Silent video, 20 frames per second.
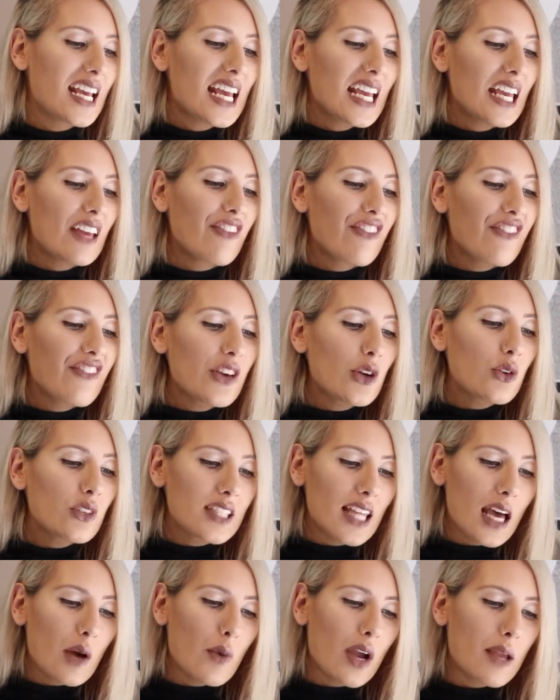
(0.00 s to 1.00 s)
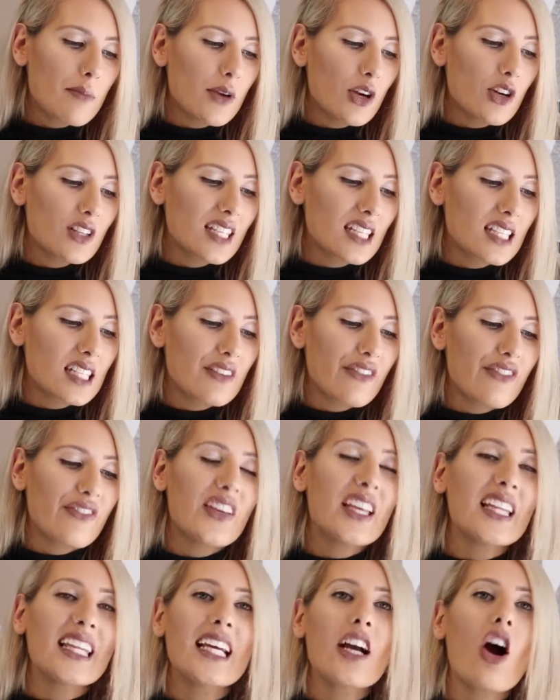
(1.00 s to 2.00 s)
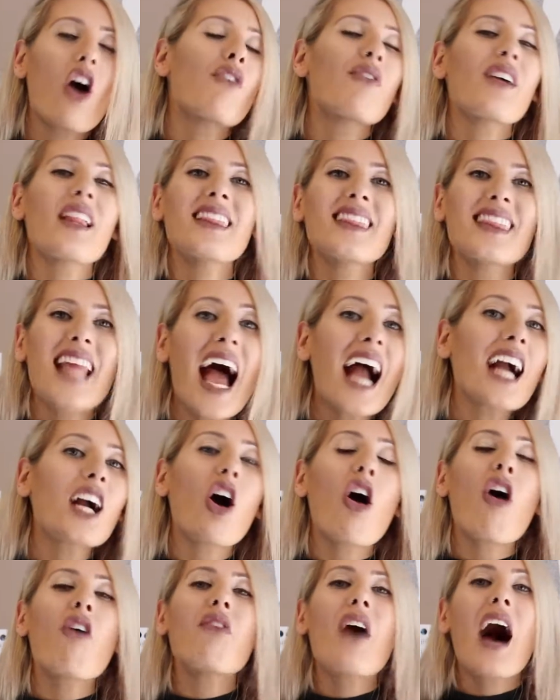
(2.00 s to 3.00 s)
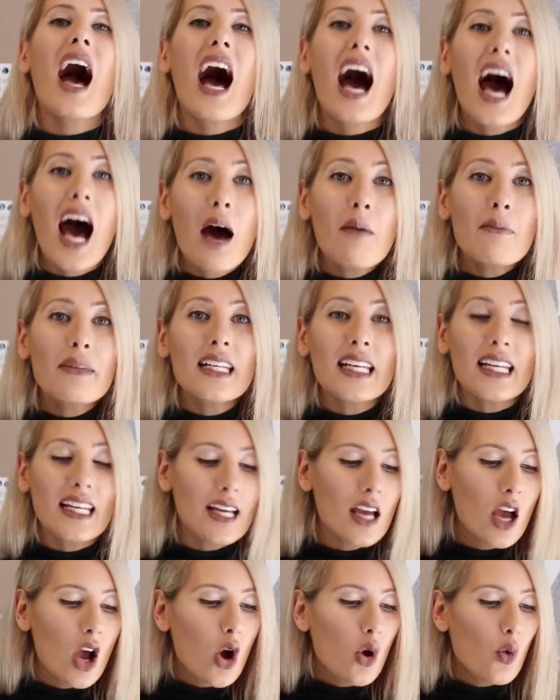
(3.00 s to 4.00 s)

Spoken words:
It feels that way because it's the feeling of lack of harmony